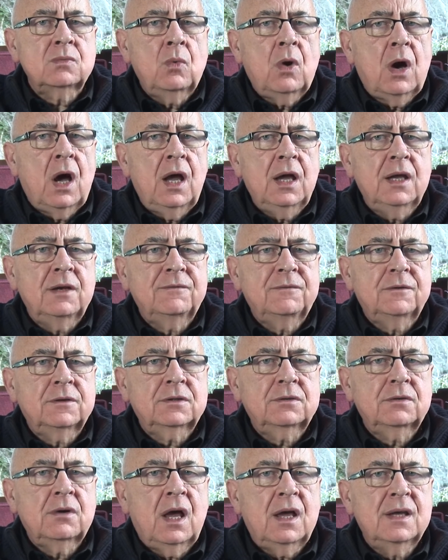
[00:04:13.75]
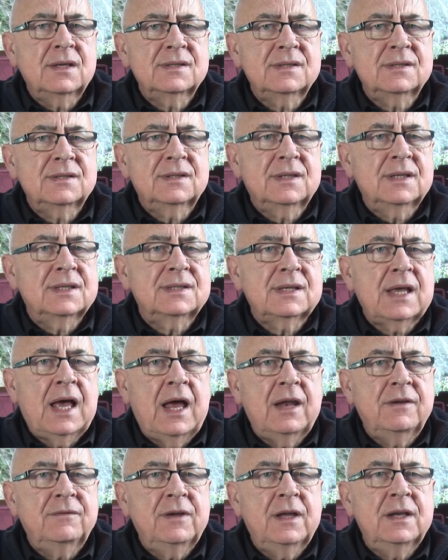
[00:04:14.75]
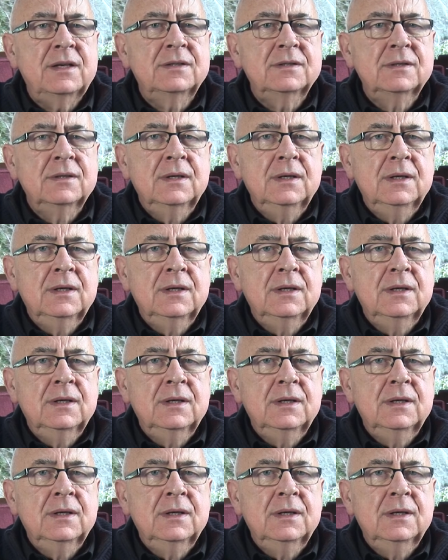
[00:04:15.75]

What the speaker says: wide for Christ this Advent.